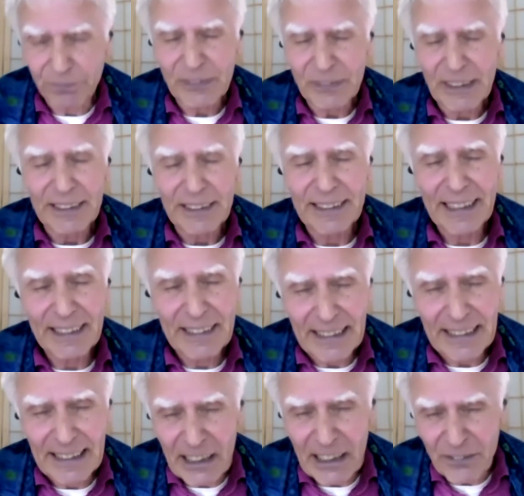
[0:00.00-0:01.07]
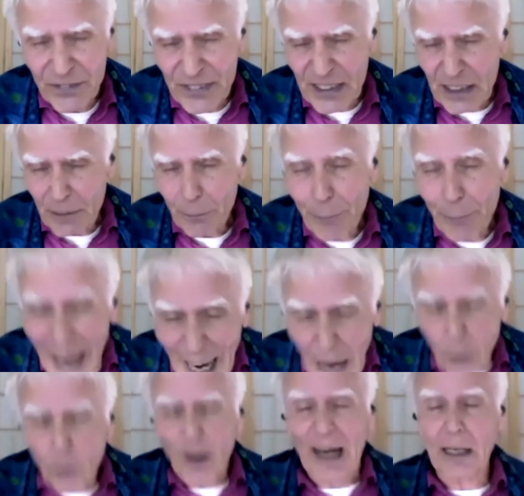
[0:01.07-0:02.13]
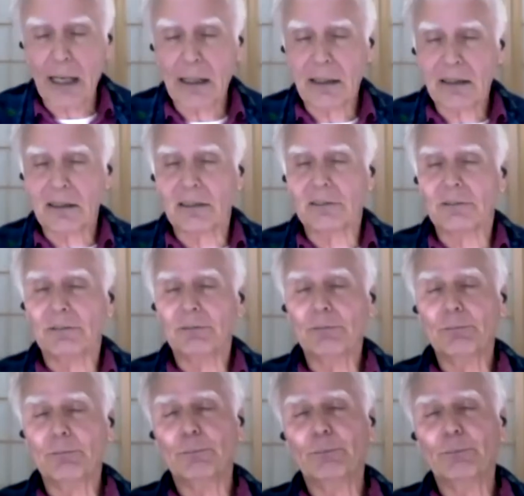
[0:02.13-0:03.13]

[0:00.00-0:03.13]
that gives power mm,